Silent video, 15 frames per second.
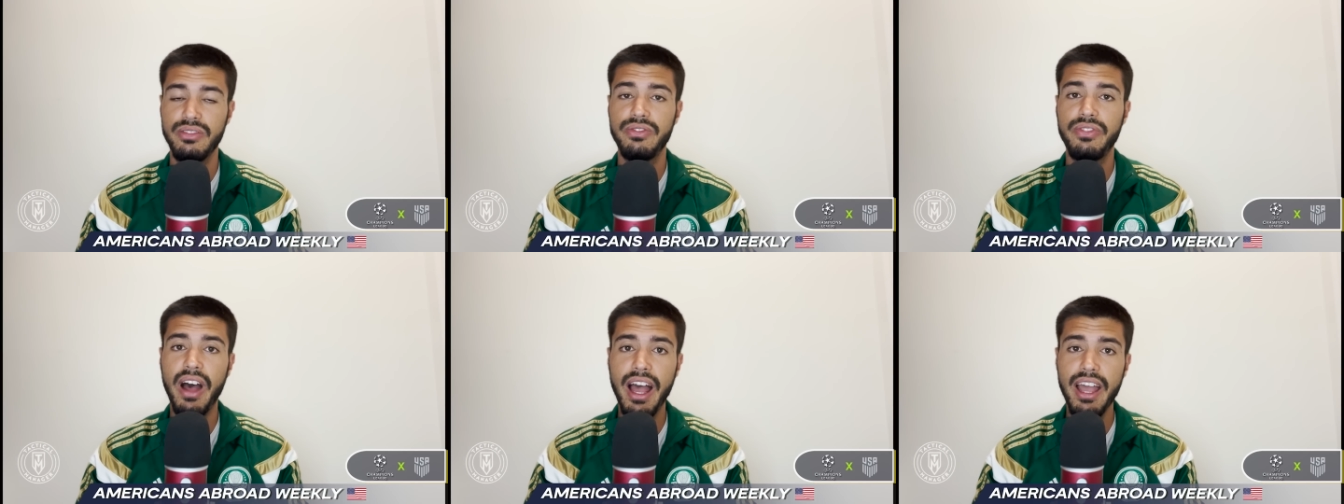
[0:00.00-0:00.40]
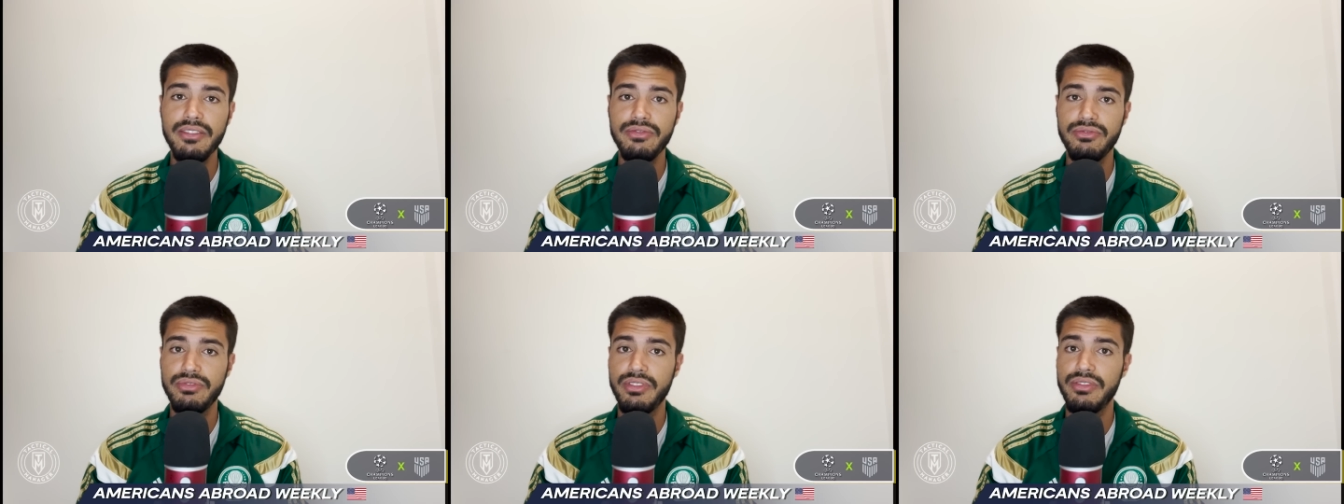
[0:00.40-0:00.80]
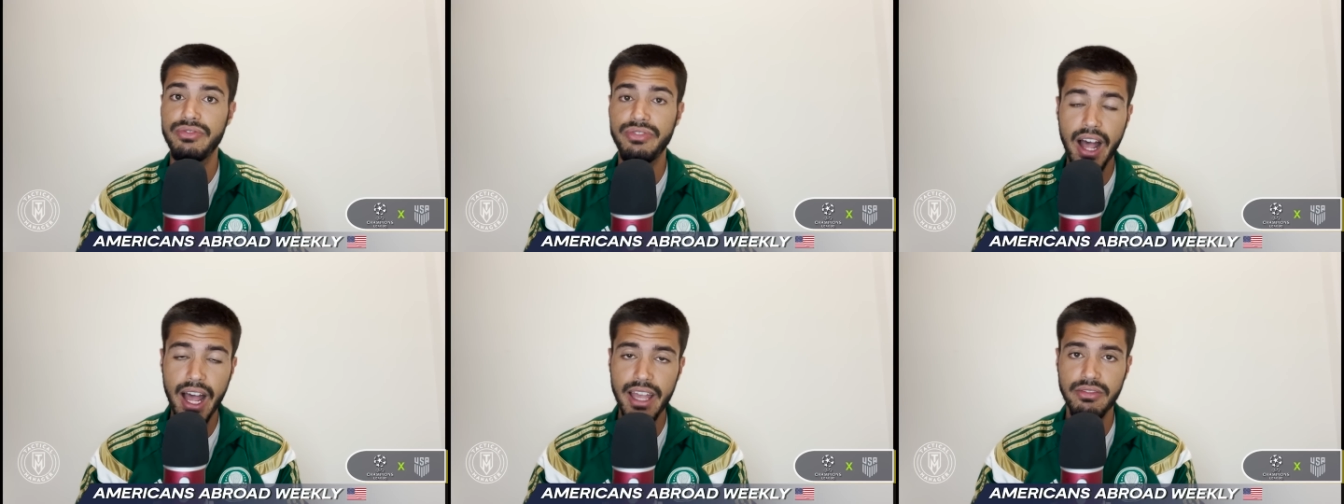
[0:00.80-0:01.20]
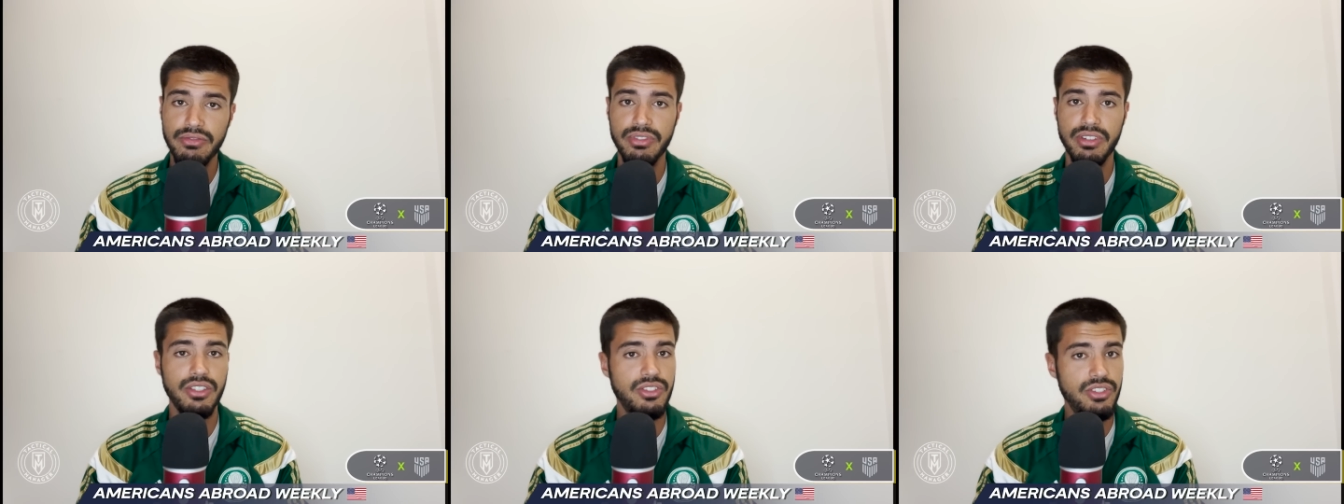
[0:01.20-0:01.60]

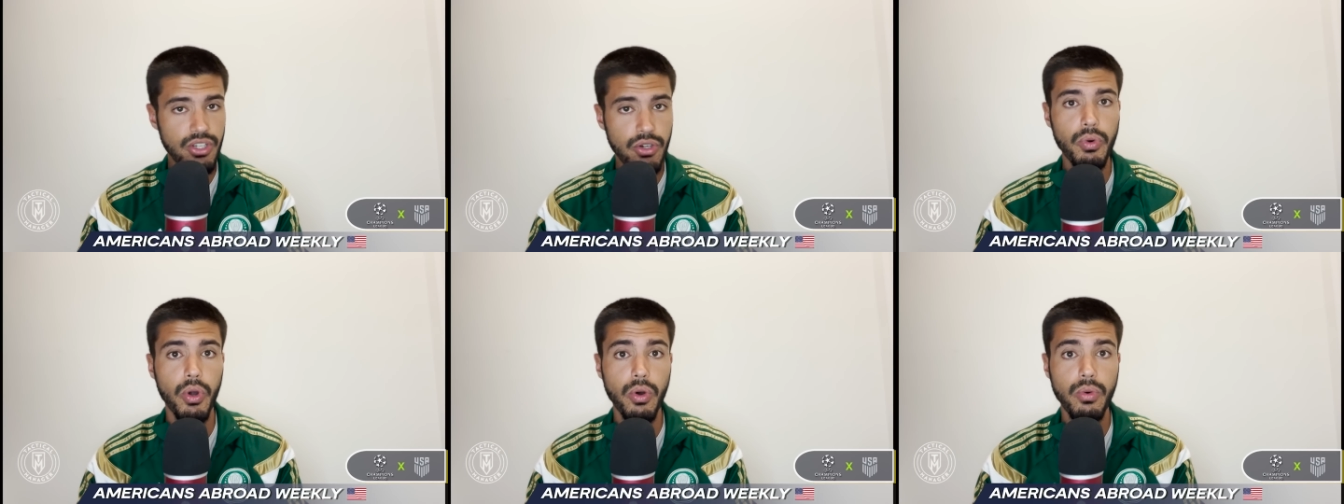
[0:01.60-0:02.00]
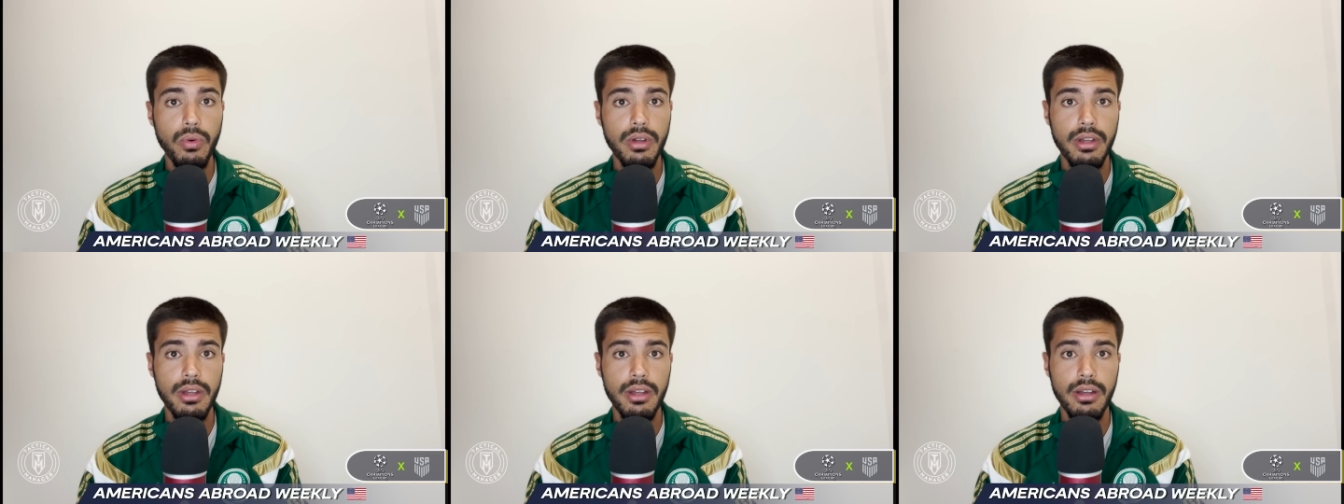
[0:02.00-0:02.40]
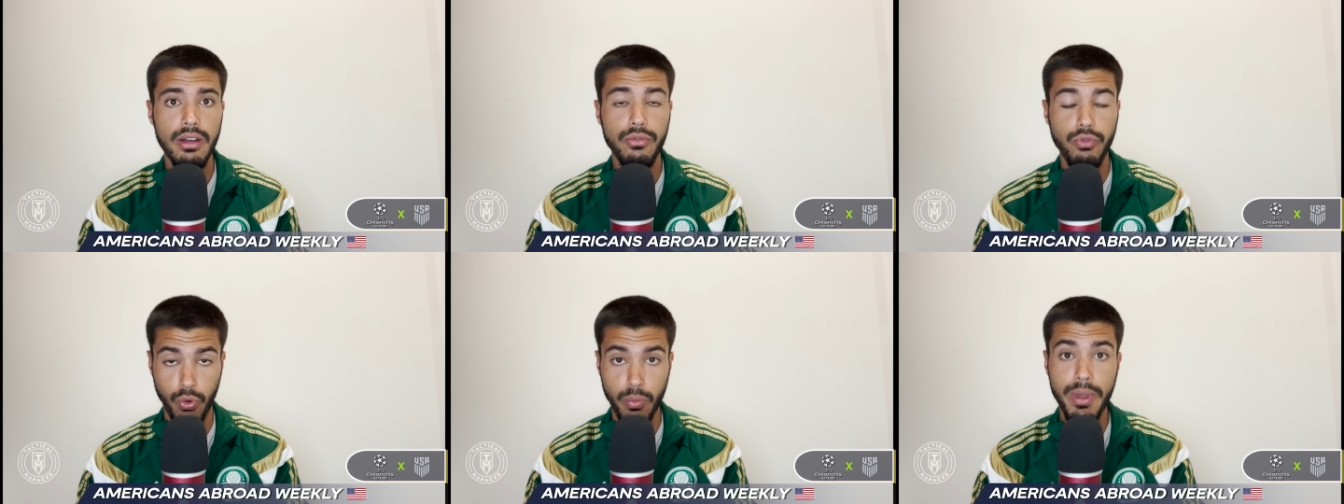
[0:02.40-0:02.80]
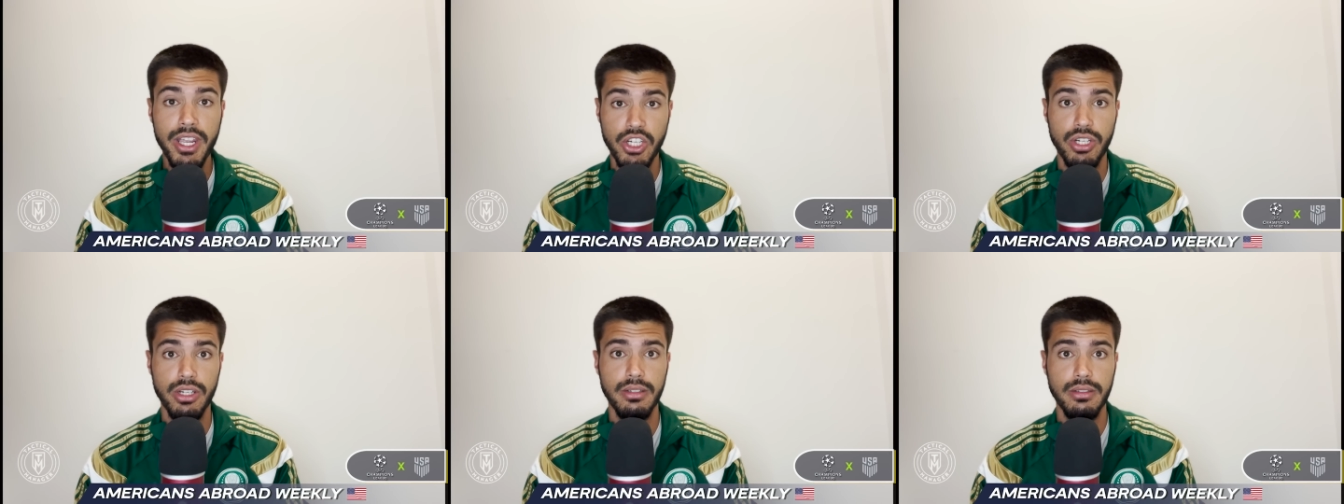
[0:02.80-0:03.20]
5-5-0
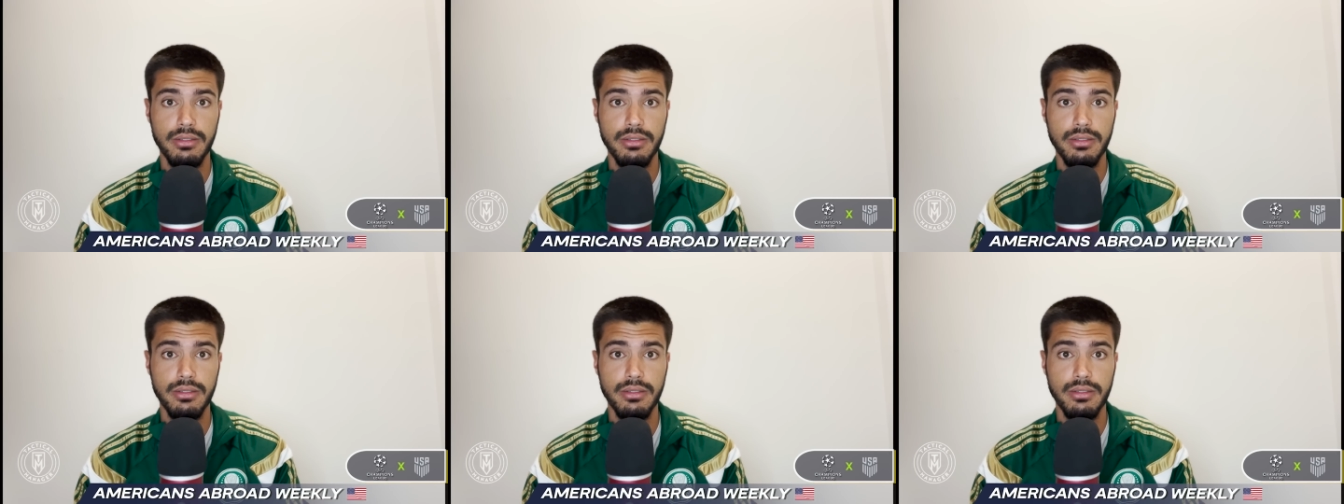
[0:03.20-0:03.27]
formation.